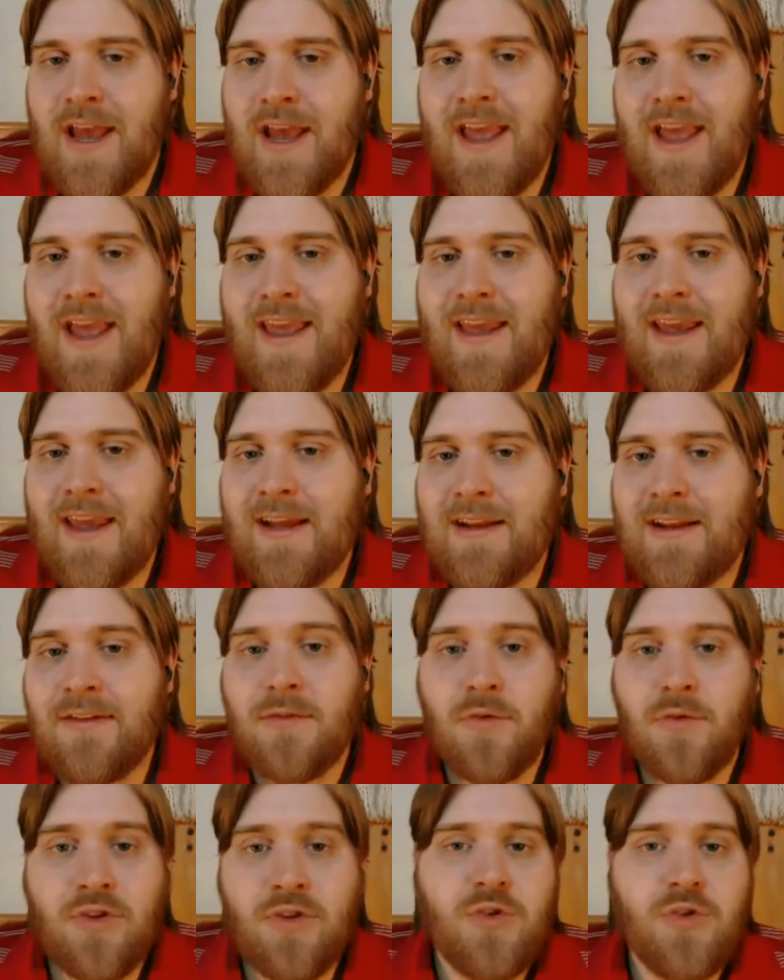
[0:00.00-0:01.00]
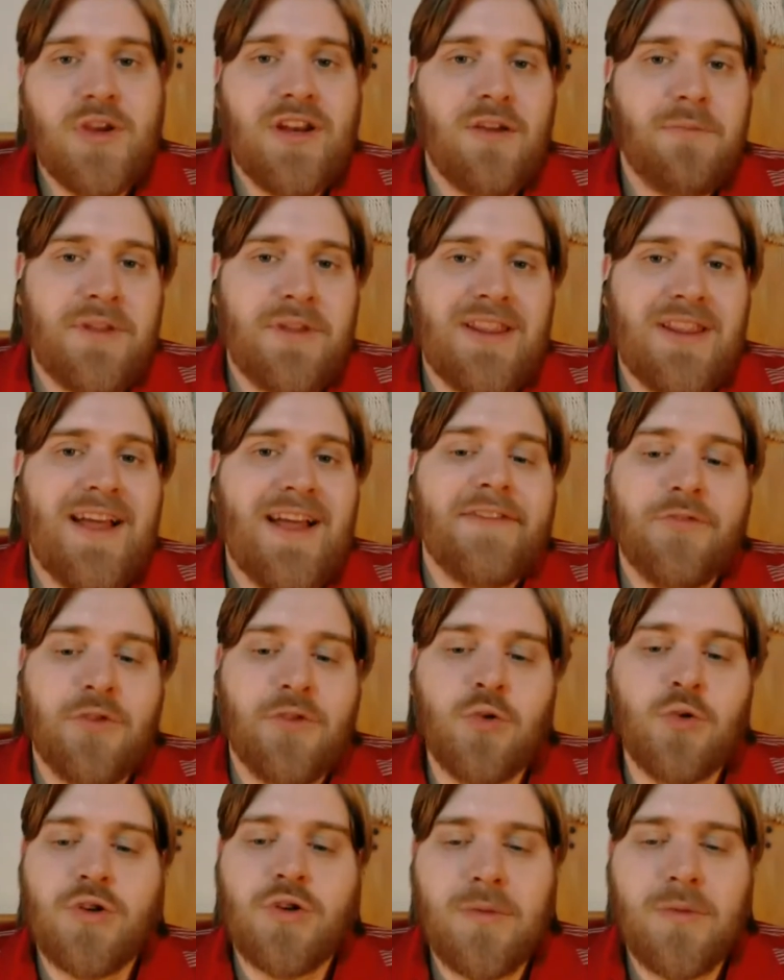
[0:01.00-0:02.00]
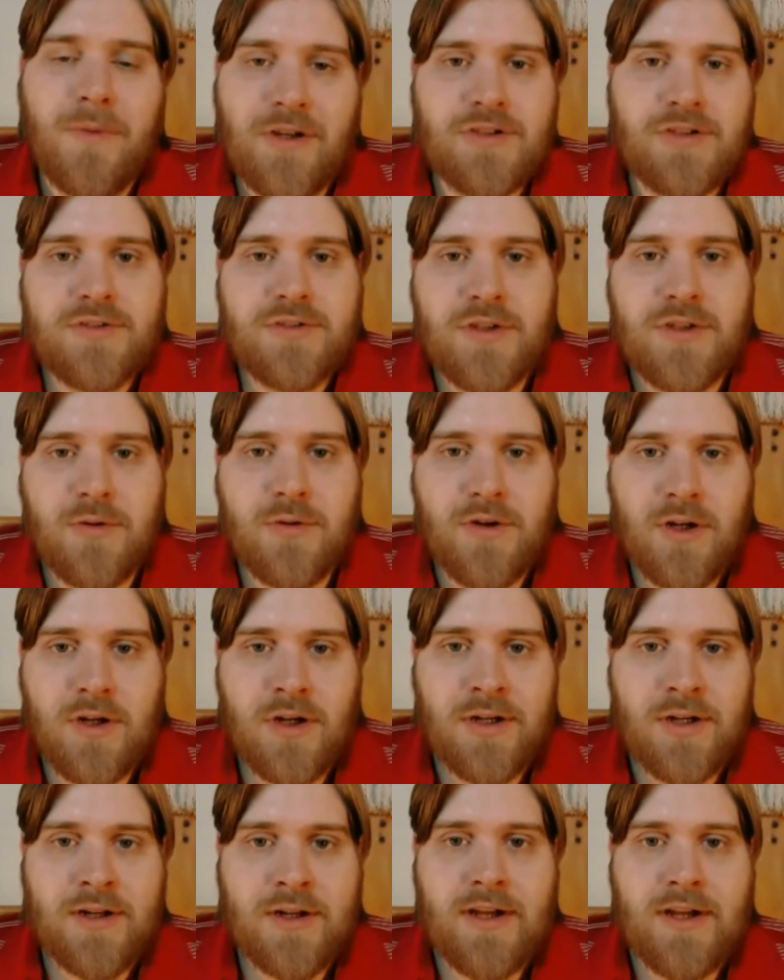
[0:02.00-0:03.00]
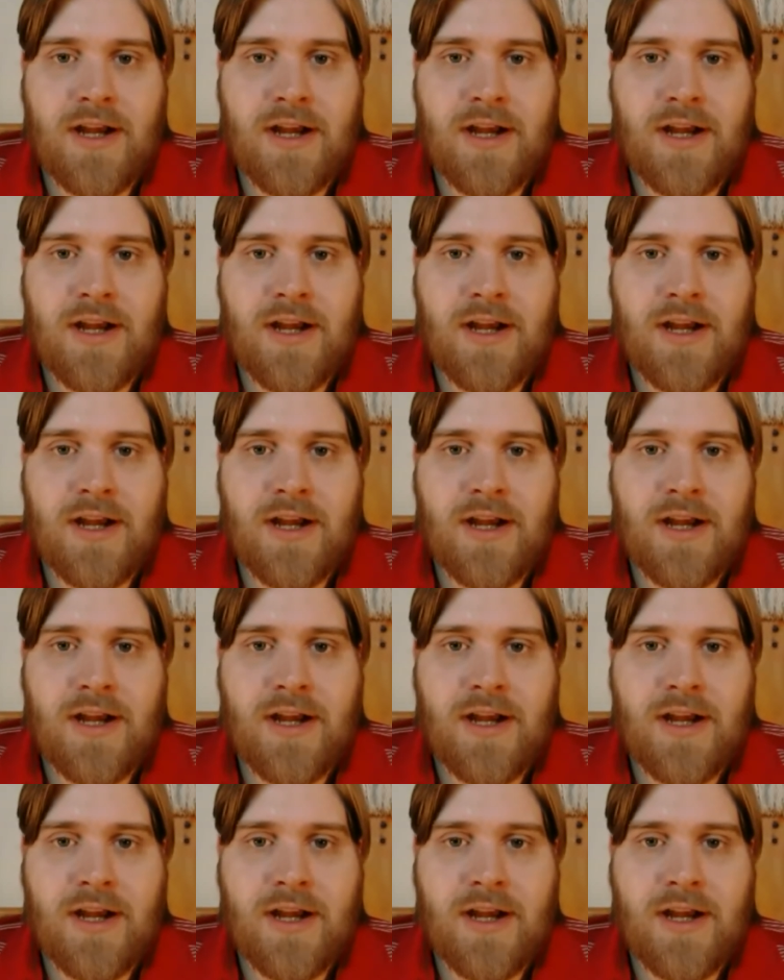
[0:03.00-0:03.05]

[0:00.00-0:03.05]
And you get a lot of cool commercials going on.